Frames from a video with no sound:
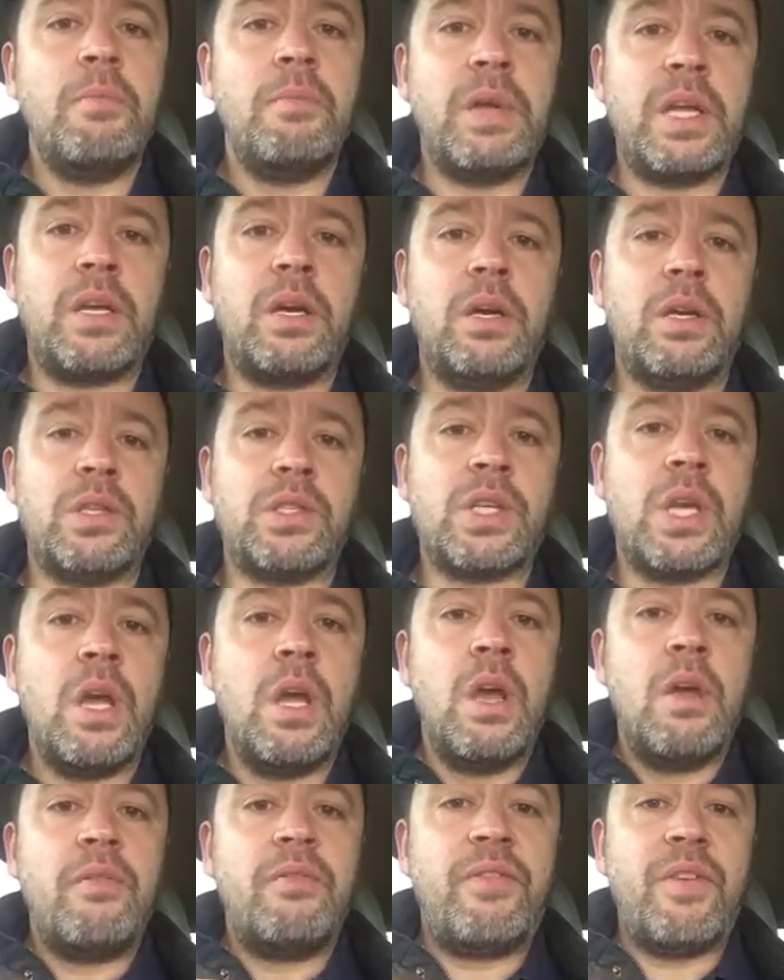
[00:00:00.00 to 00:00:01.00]
because
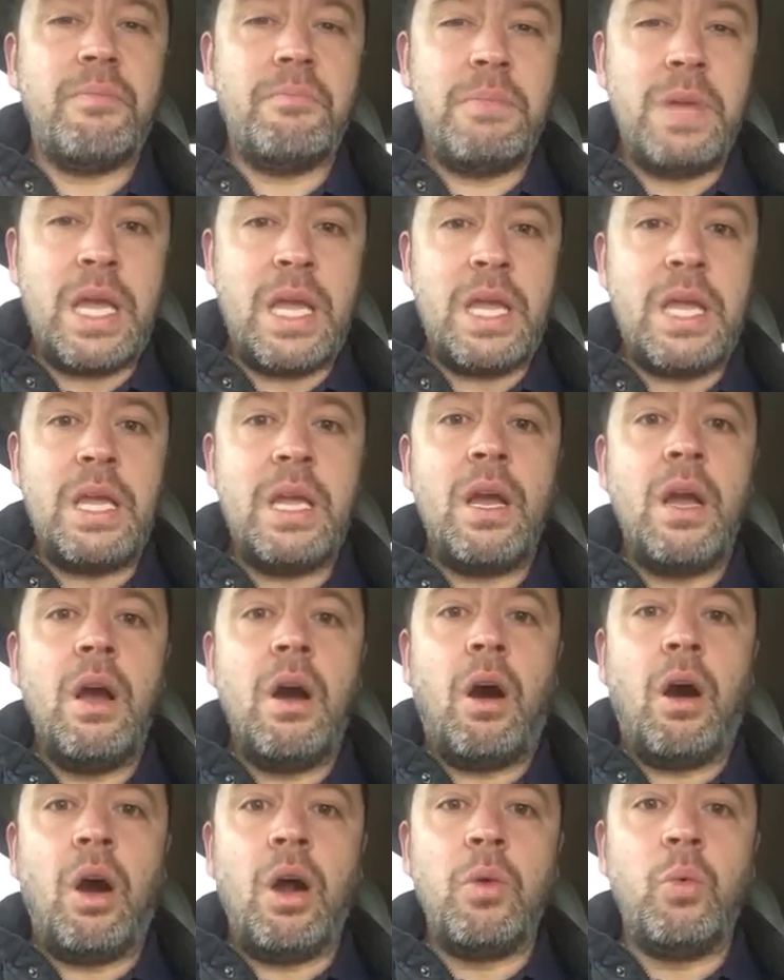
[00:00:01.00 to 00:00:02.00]
for me,
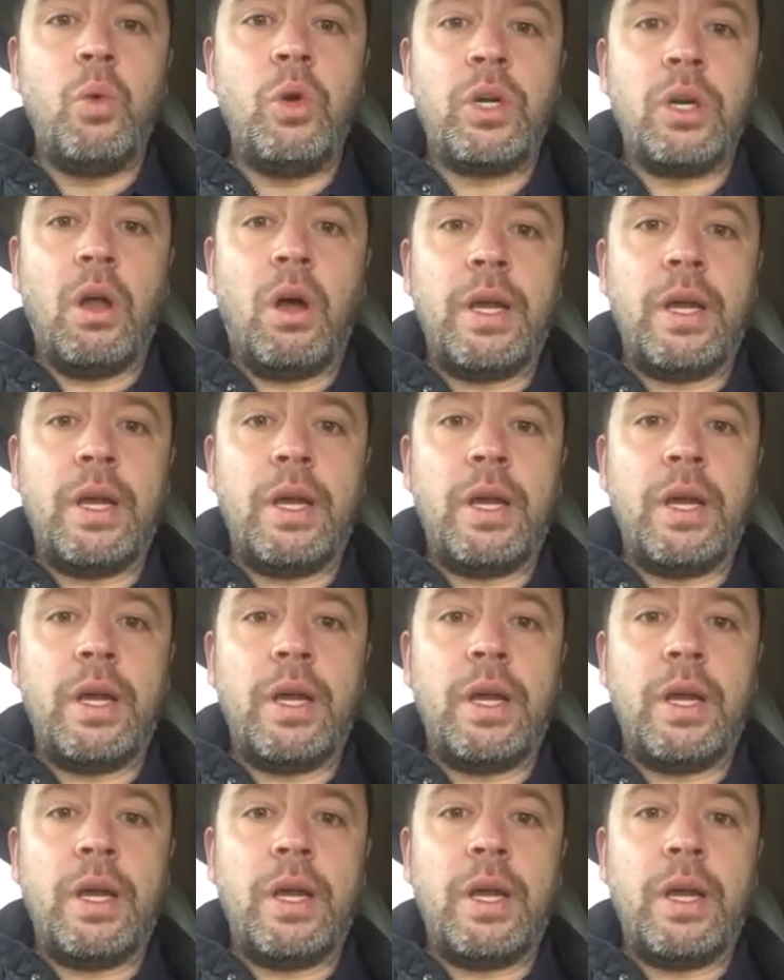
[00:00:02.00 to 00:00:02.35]
I would